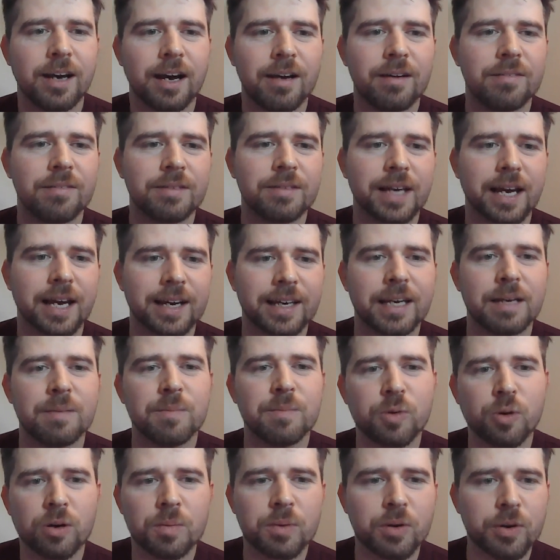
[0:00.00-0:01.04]
and
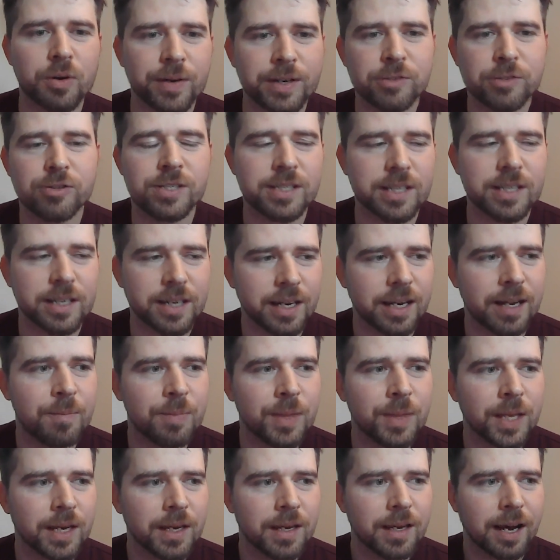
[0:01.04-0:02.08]
getting more and more interested in it.